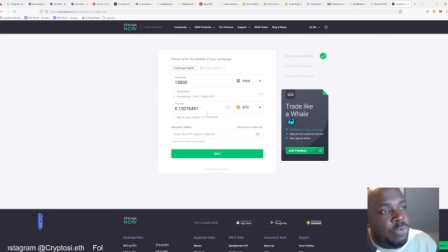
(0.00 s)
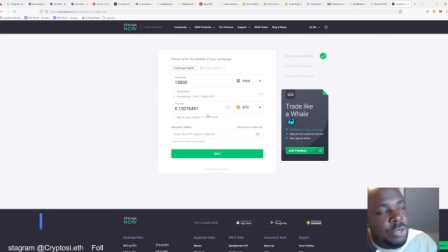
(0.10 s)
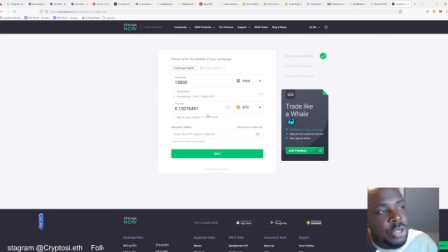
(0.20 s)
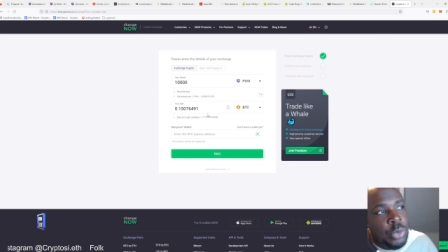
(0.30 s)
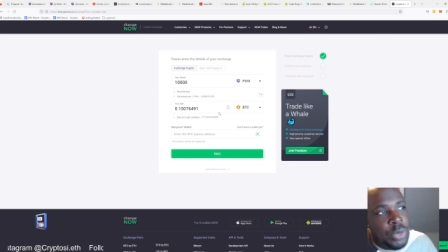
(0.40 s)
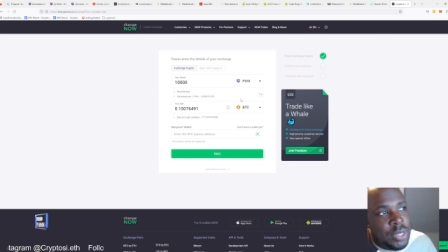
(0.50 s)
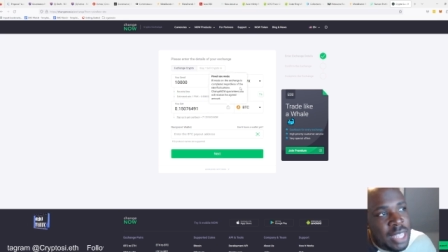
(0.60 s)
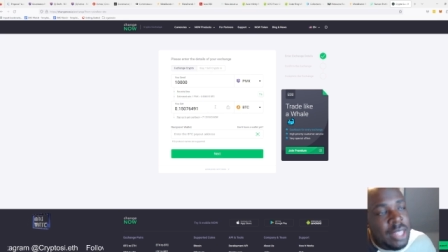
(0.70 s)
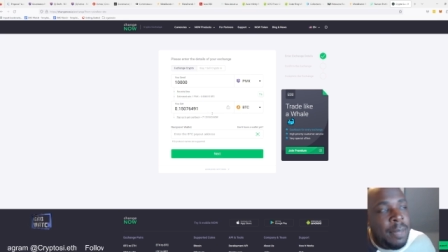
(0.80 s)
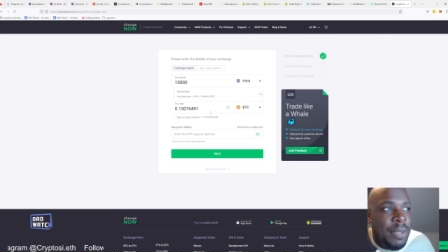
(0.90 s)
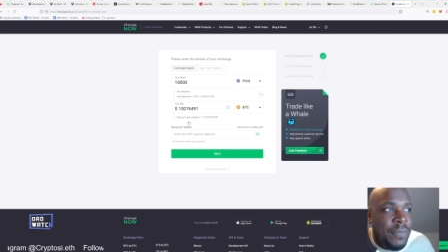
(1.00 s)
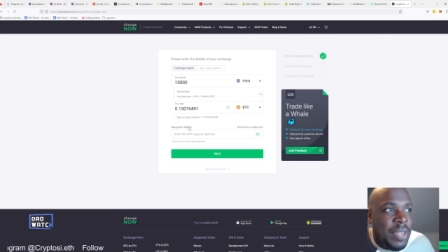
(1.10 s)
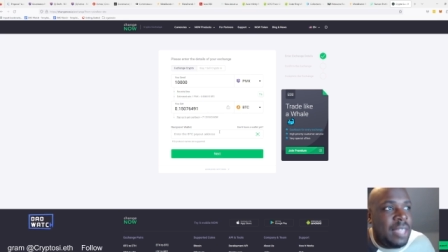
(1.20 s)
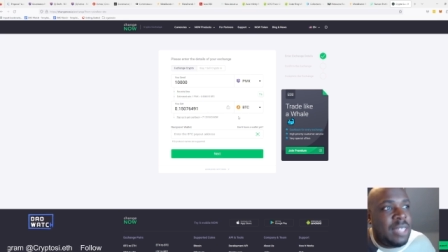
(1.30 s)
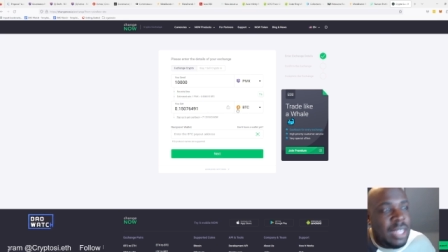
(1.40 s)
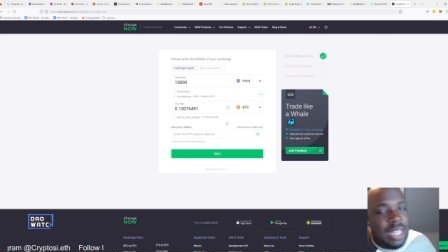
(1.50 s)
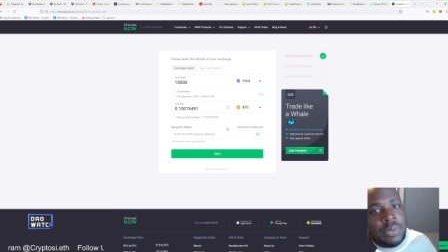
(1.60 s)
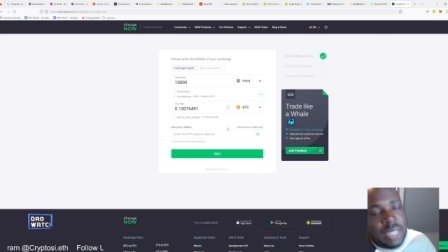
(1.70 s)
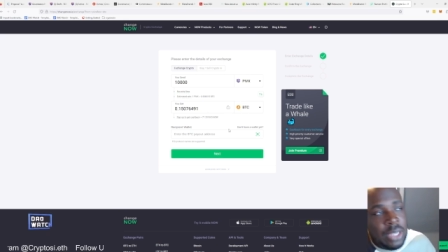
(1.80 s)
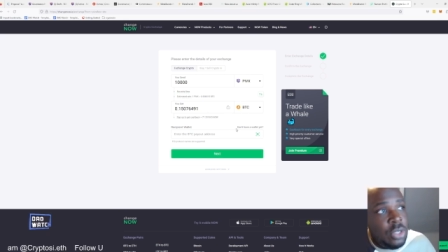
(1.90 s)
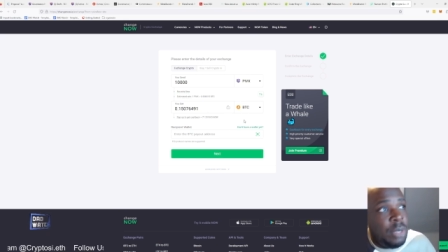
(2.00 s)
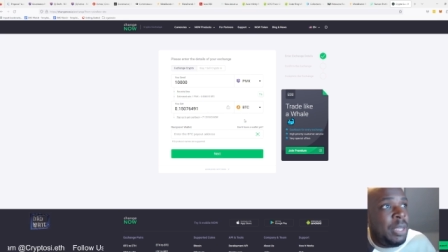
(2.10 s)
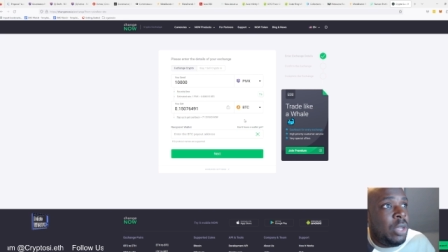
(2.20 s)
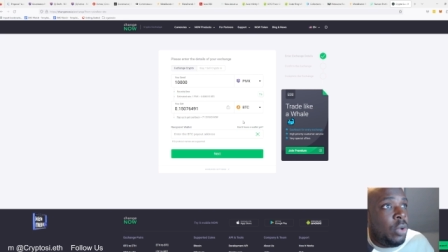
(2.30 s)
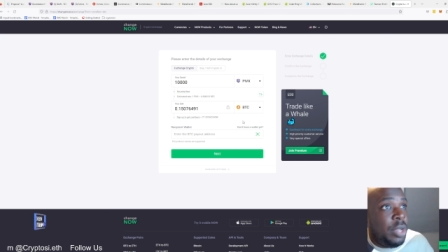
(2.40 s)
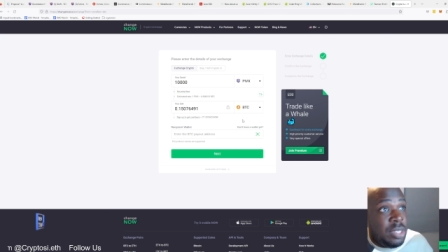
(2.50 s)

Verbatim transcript: you'd send the PIVX, and they would send you the Bitcoin.